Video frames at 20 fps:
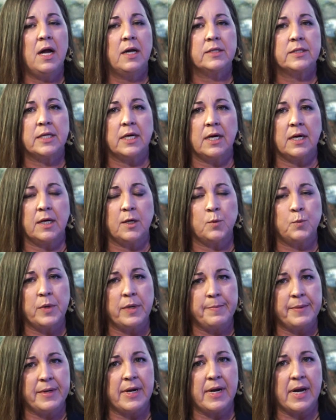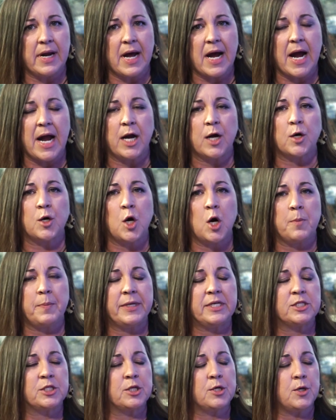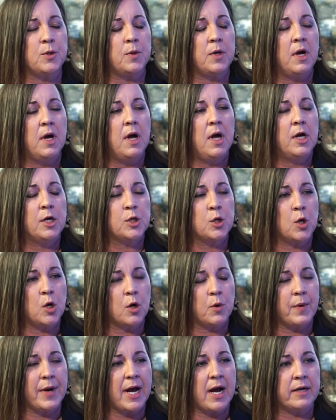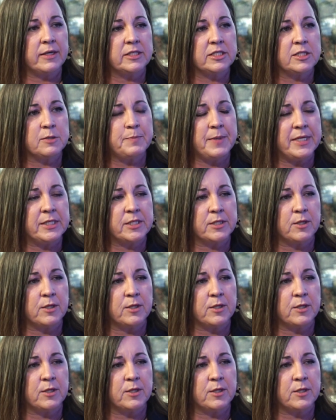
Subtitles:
the women and I are hoping to go around and speak to